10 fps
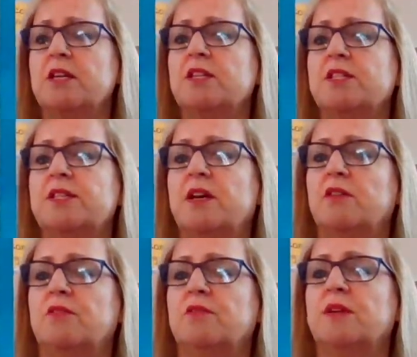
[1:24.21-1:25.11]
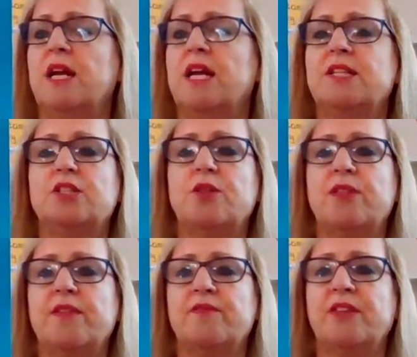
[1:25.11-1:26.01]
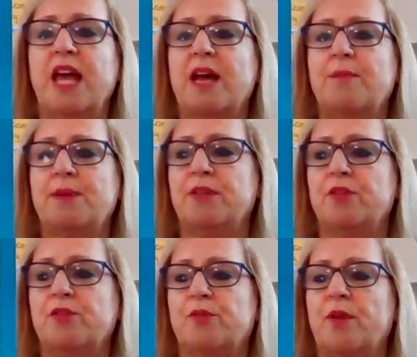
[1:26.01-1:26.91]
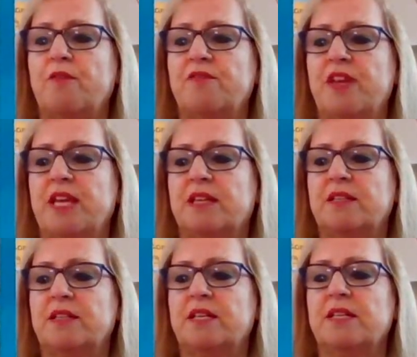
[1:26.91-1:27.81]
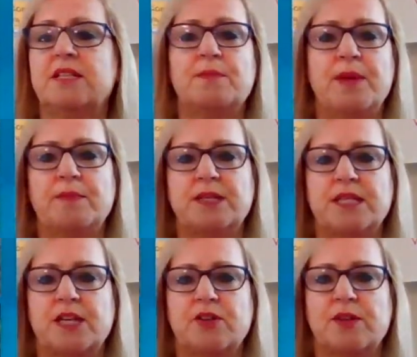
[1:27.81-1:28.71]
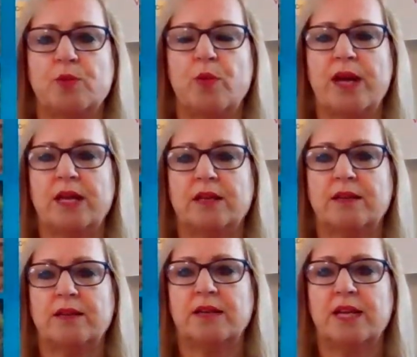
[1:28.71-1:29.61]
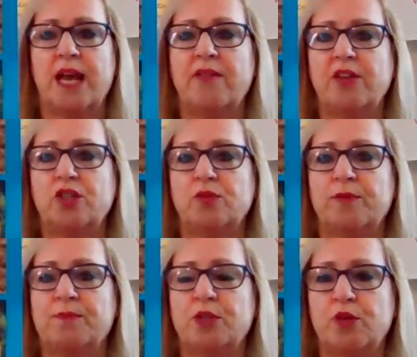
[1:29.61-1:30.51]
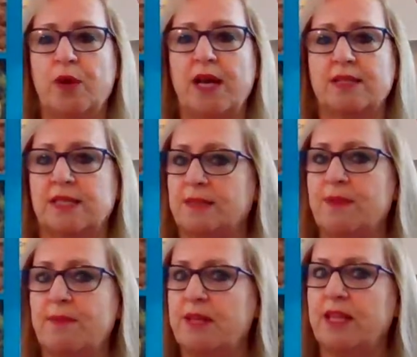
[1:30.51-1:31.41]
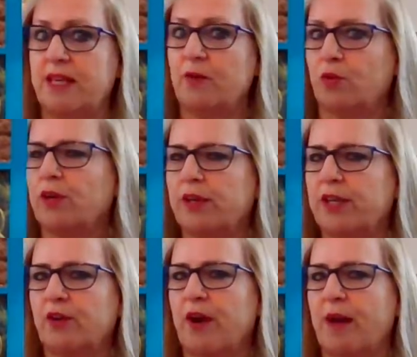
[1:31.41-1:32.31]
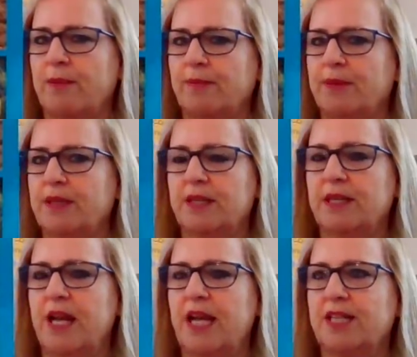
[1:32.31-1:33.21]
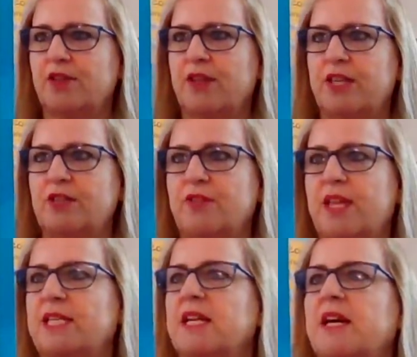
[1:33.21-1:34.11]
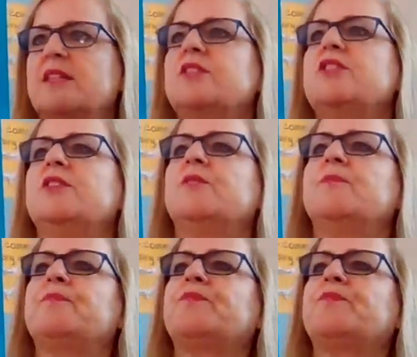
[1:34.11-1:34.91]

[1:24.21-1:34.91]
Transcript: So, and so they flap their throat fan to maybe scare them away. And they do it to us because maybe they think we're going to grab them. And so they do that to us too.